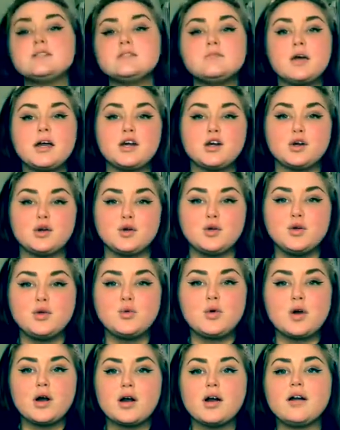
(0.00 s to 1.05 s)
matter who you
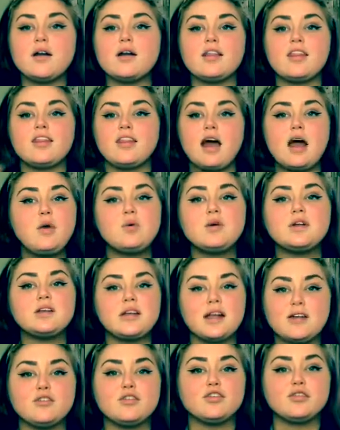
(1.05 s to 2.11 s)
are, that would
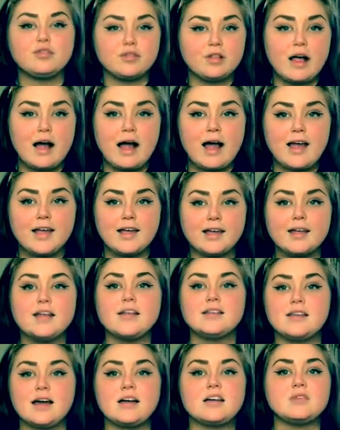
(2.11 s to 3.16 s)
never fly
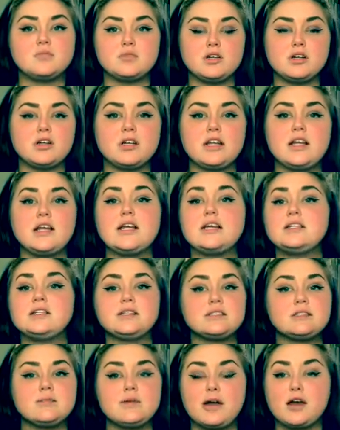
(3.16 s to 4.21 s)
in that community. It
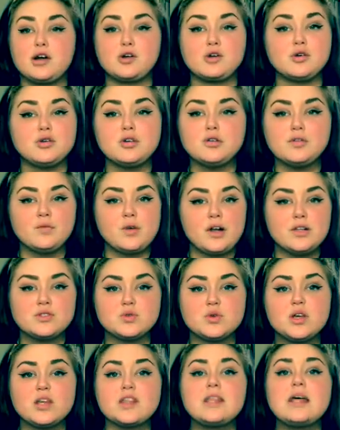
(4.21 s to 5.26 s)
doesn't matter who you're friends
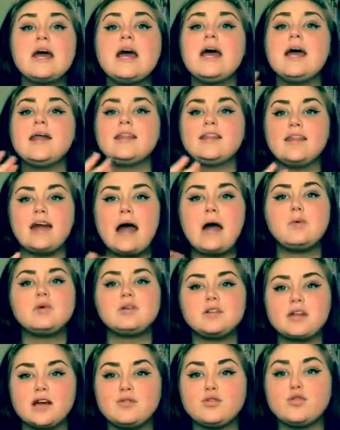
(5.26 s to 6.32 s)
with, that would
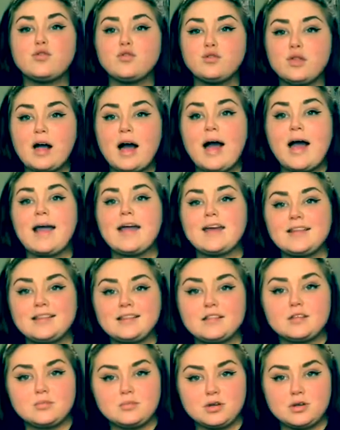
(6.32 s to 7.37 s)
never fly in the
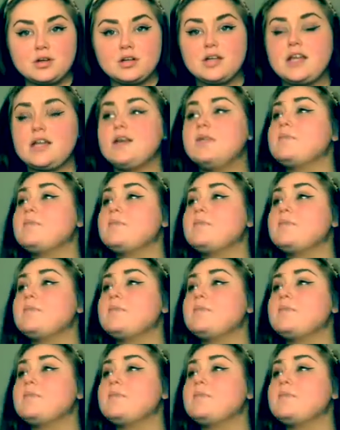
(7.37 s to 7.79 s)
community.